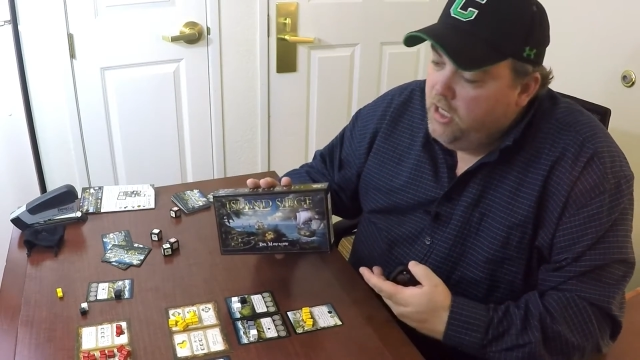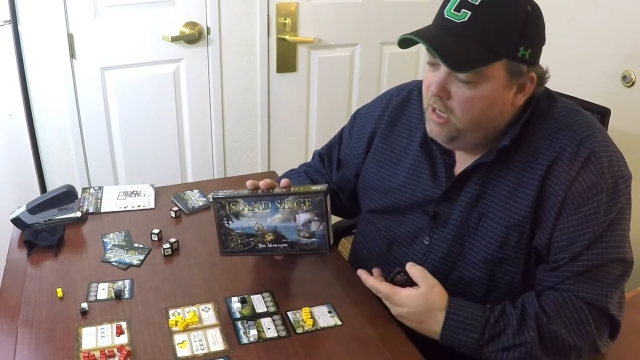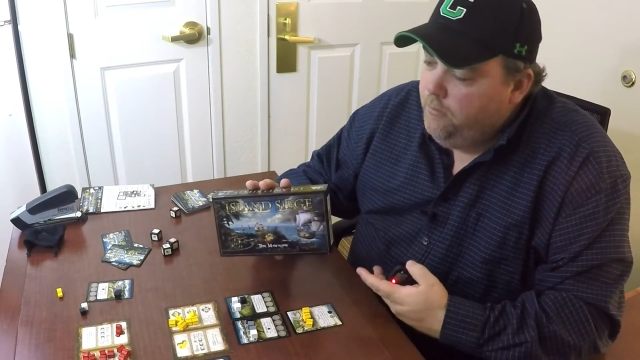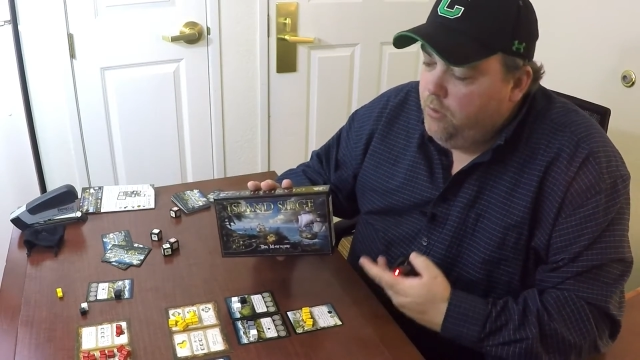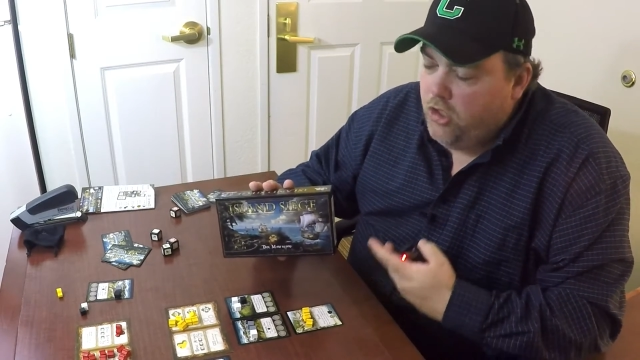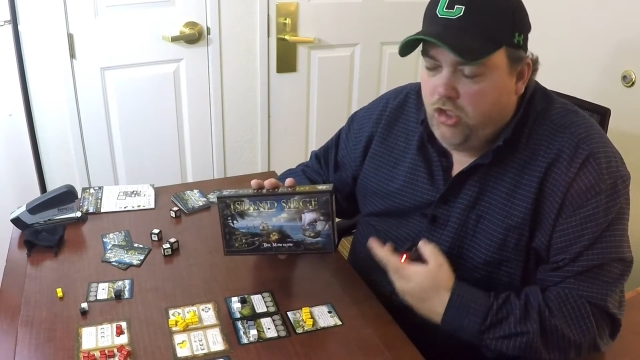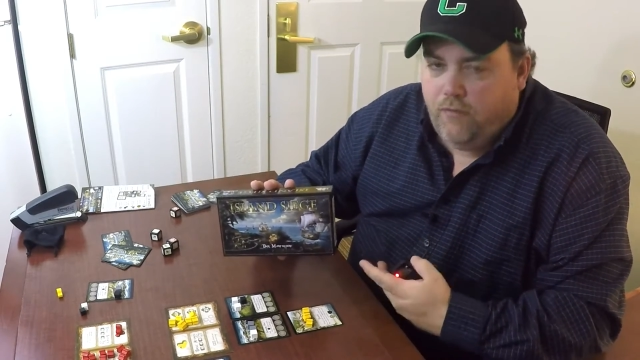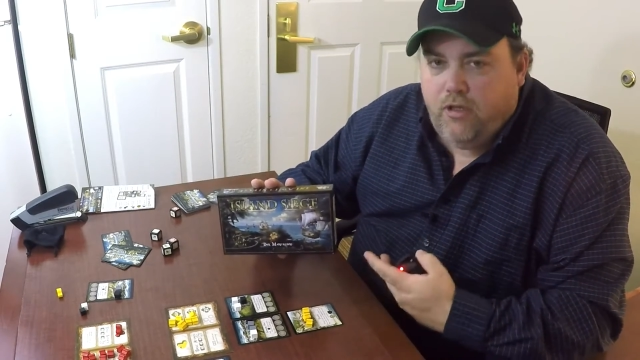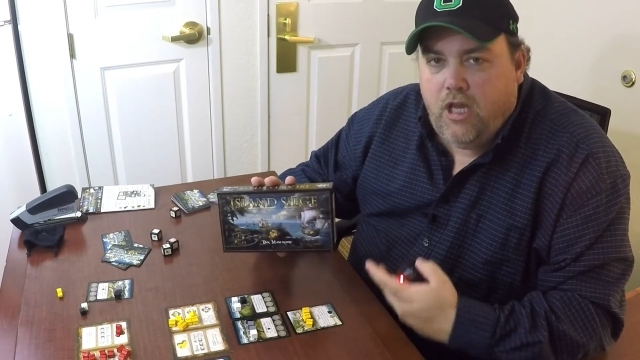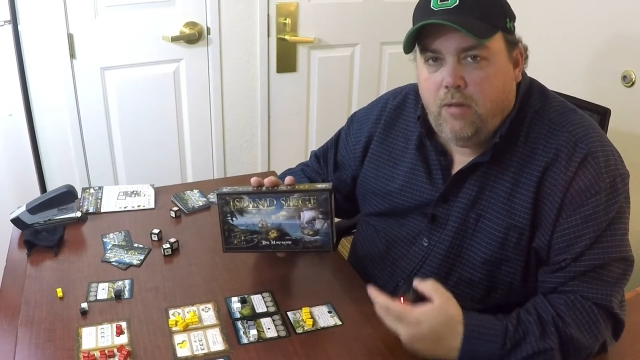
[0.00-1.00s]
impression of
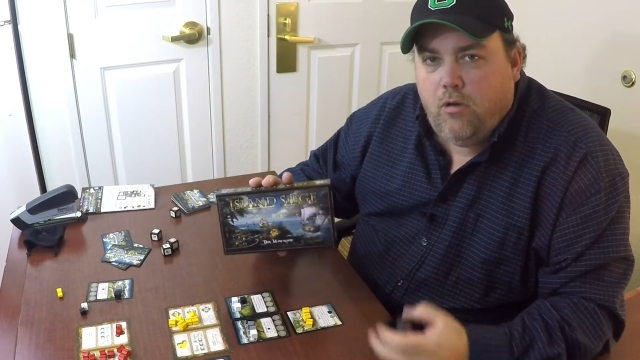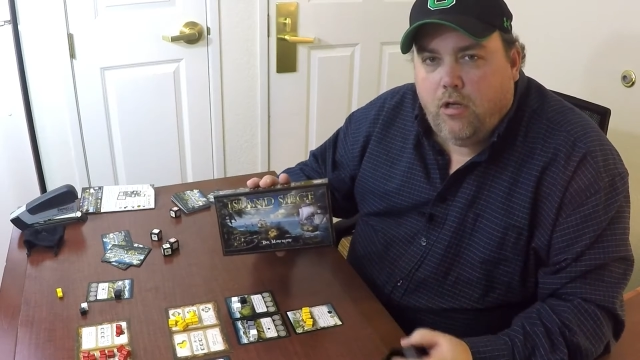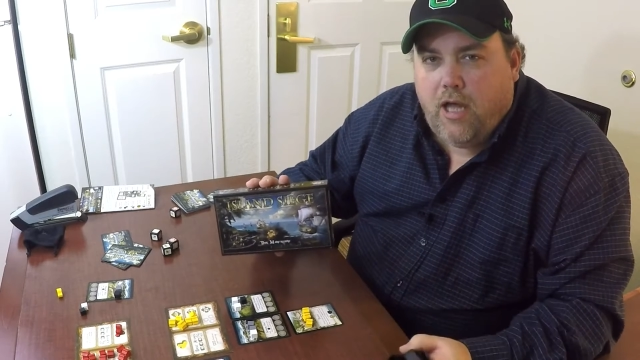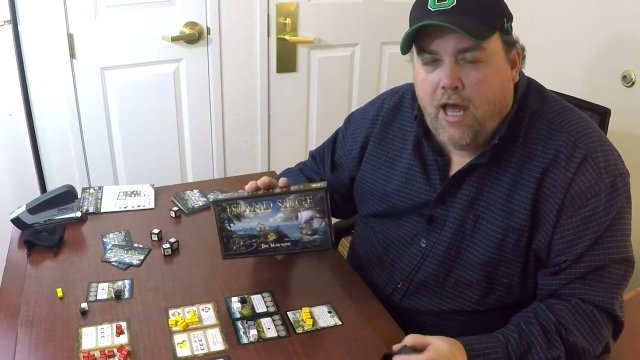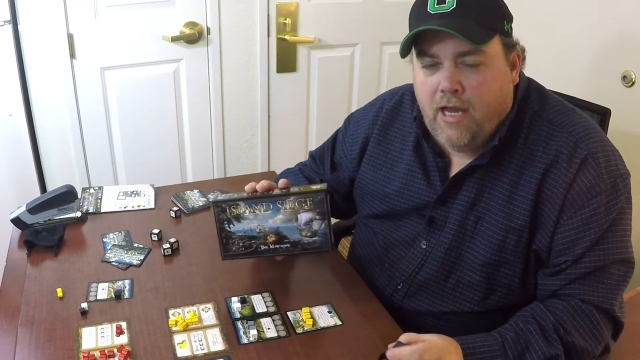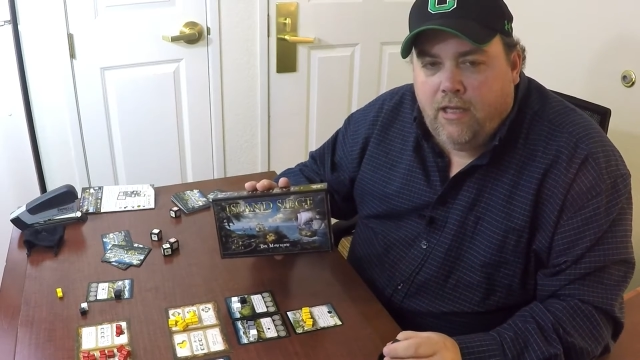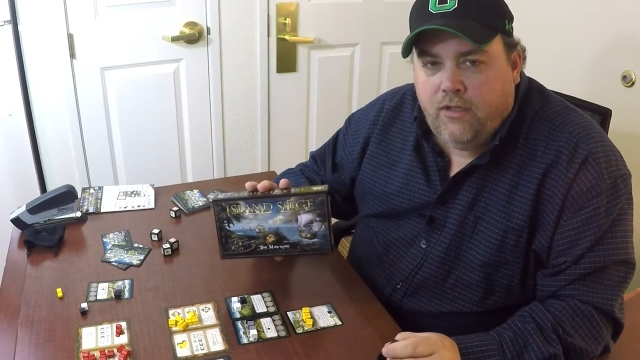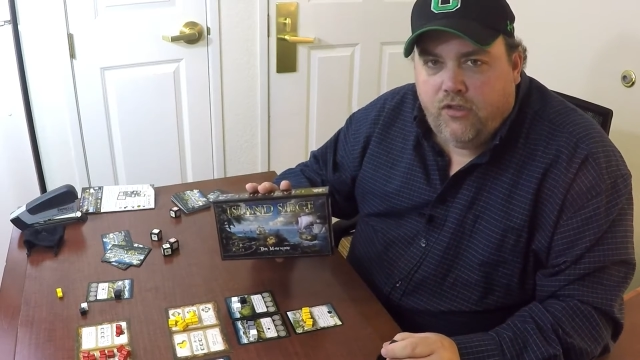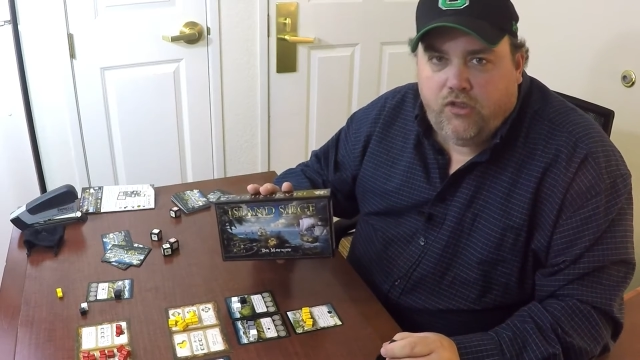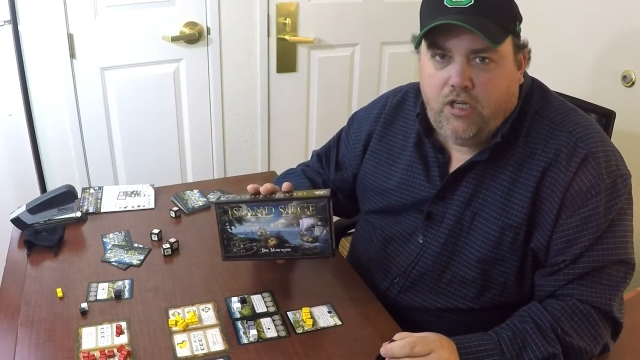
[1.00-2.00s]
a game called
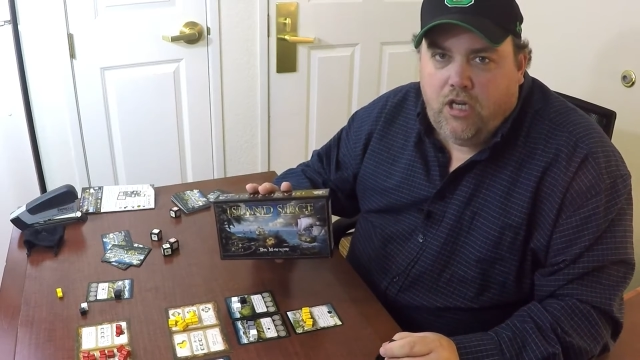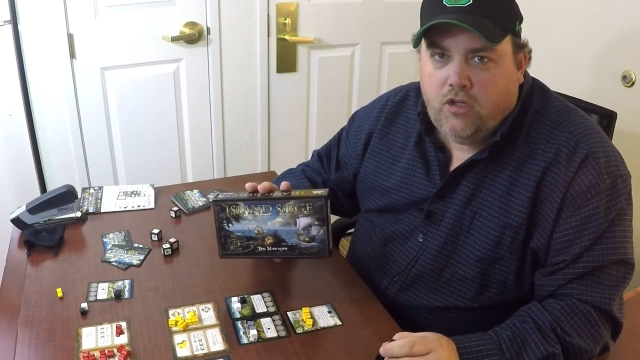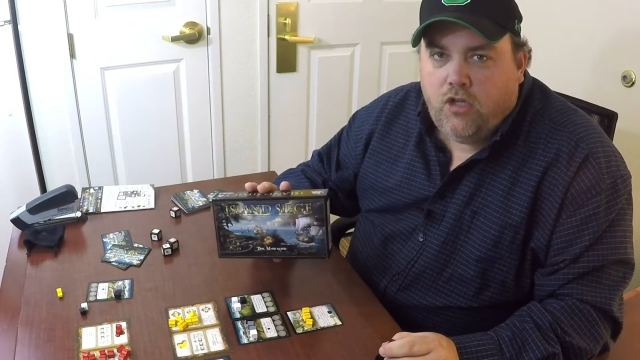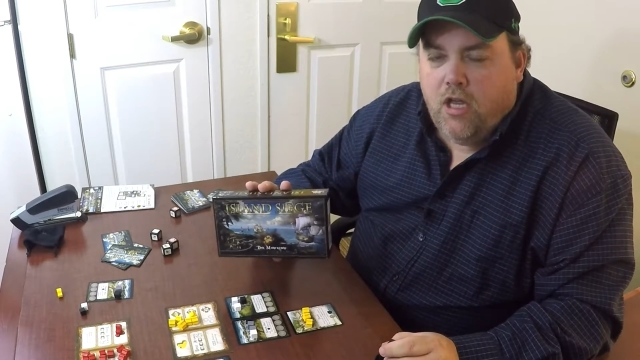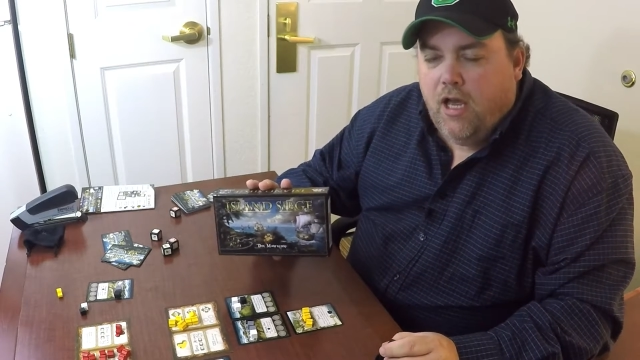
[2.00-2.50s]
Island Siege.